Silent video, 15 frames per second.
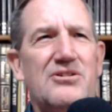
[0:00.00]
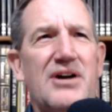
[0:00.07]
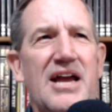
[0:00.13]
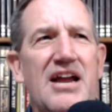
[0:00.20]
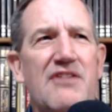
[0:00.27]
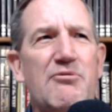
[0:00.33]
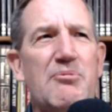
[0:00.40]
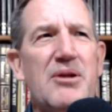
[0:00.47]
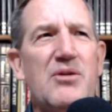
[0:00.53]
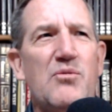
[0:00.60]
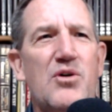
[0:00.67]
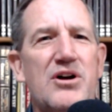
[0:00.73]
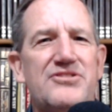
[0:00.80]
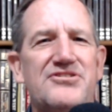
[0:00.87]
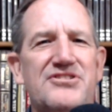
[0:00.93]
Everybody
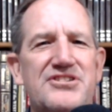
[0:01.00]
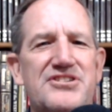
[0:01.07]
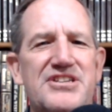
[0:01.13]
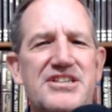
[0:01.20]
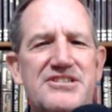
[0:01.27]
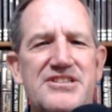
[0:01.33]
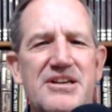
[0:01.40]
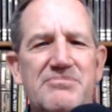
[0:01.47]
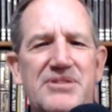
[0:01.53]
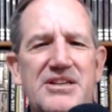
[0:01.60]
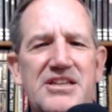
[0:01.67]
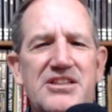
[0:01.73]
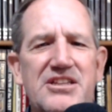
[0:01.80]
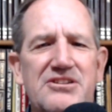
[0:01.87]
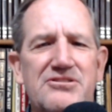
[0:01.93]
wants to see something
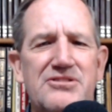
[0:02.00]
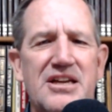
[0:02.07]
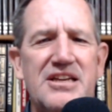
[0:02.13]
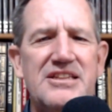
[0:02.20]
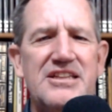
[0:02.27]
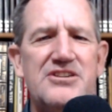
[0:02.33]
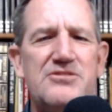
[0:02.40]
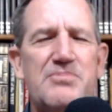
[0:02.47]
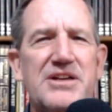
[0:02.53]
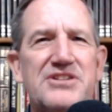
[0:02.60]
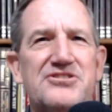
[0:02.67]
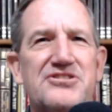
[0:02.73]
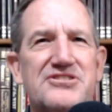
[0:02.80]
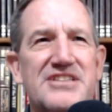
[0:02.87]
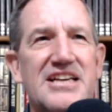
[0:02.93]
in these
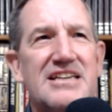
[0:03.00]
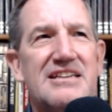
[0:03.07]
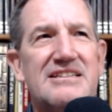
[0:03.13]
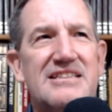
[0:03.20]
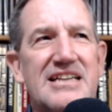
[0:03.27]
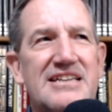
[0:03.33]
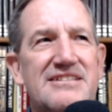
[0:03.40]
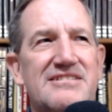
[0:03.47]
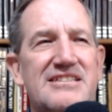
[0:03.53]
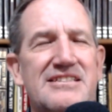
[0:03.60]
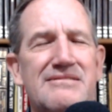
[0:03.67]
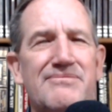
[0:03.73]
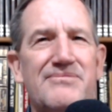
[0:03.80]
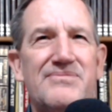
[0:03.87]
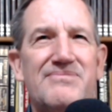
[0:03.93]
pictures. They
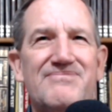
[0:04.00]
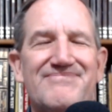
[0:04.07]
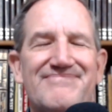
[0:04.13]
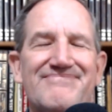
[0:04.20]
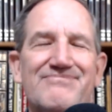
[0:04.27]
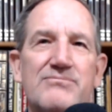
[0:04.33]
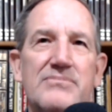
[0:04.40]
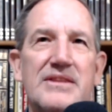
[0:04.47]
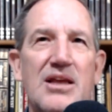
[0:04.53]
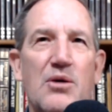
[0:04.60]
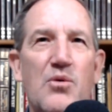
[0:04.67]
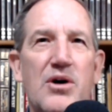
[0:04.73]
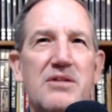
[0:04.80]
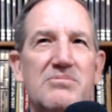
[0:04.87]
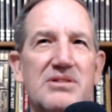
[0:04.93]

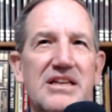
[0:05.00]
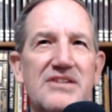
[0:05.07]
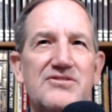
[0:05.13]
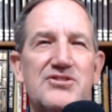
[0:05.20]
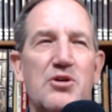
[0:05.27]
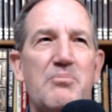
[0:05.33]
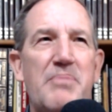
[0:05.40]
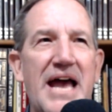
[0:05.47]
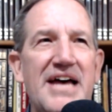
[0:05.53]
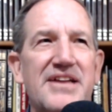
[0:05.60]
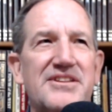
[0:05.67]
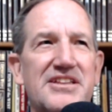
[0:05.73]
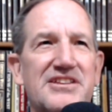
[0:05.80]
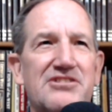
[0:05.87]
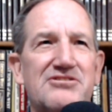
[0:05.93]
want to believe so
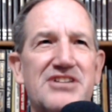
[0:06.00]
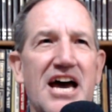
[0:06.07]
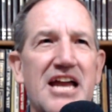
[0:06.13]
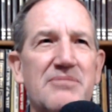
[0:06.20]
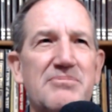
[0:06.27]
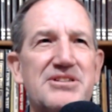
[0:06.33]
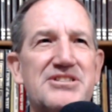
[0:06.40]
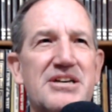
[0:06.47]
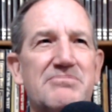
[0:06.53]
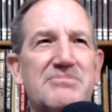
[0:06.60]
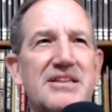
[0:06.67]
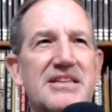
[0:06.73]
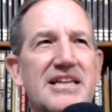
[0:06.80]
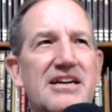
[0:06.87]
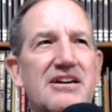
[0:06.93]
bad that there's got to be
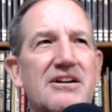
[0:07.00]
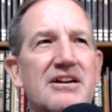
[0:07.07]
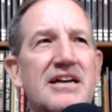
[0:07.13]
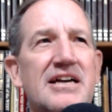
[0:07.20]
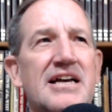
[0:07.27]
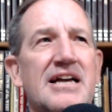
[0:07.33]
something there.